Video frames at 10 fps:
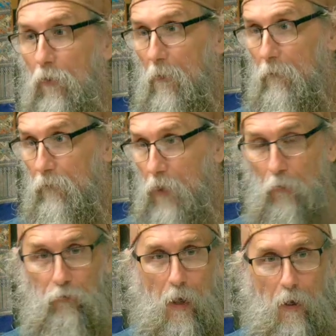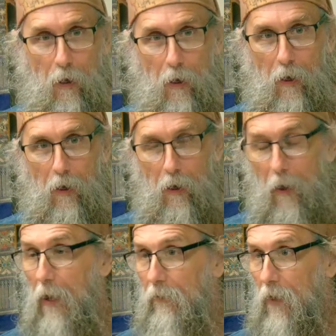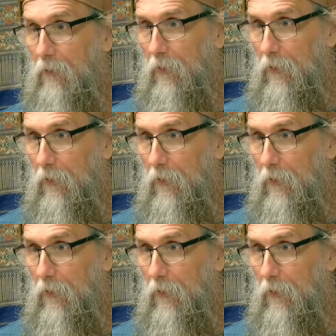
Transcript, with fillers: the views. And then